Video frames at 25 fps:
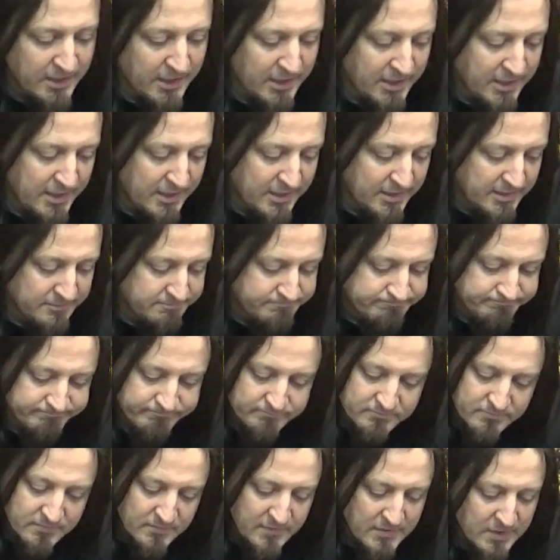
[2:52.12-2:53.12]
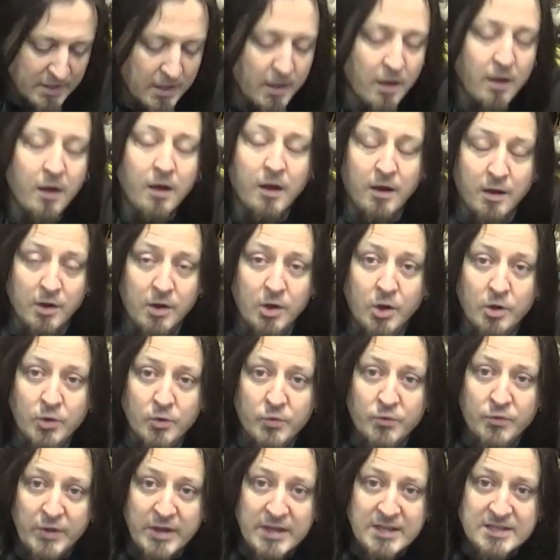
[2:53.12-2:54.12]
a lot
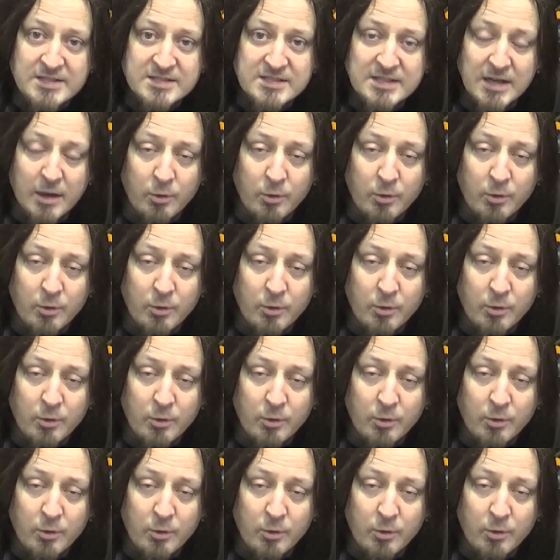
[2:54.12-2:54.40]
of things